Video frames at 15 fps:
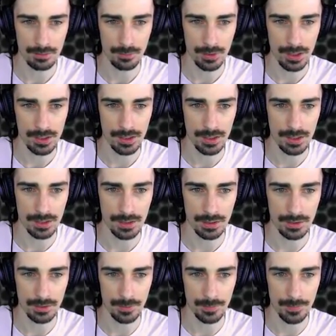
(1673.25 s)
What is this
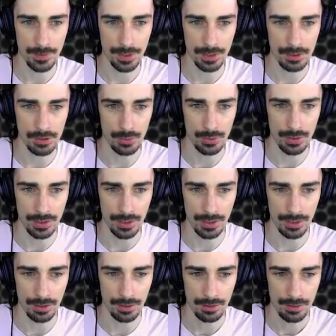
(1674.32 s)
little thing doing here?